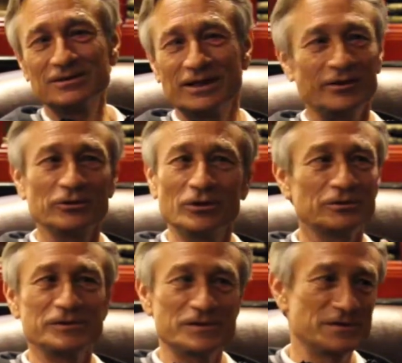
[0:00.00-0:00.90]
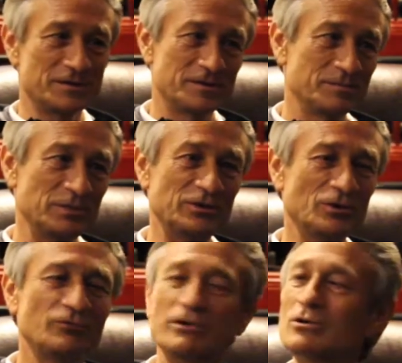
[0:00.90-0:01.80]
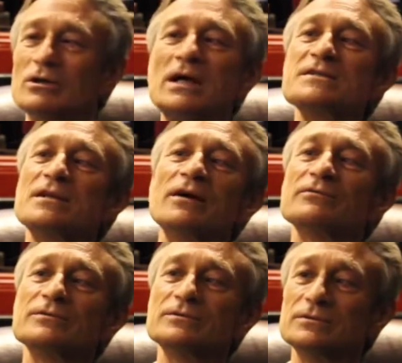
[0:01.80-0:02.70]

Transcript: I don't know, it's just uh, been not recognized enough.